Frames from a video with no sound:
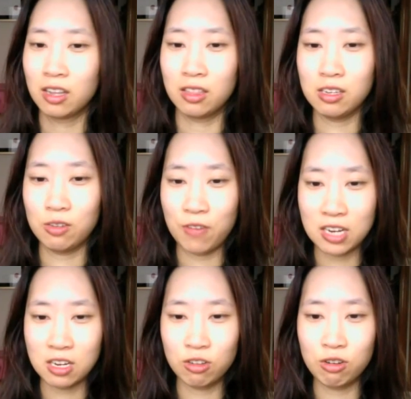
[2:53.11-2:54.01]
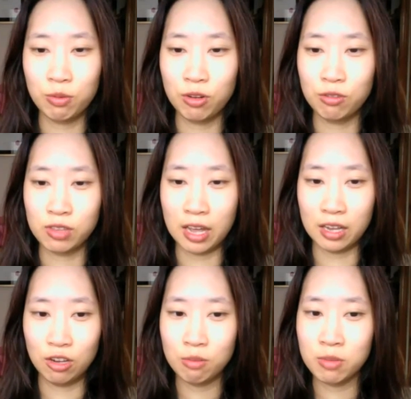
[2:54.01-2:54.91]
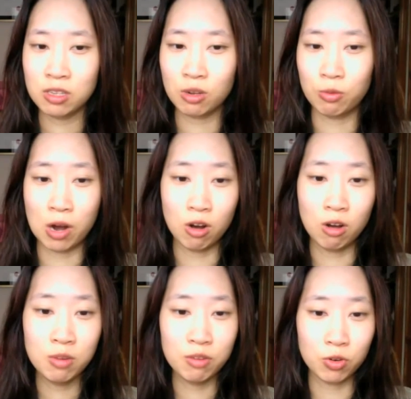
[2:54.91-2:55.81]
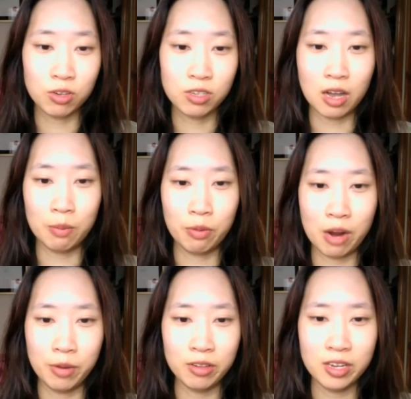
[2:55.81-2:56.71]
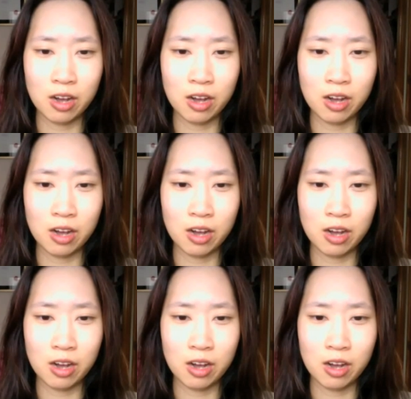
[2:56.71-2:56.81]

This fact alone proves that humans, while omnivores, are primarily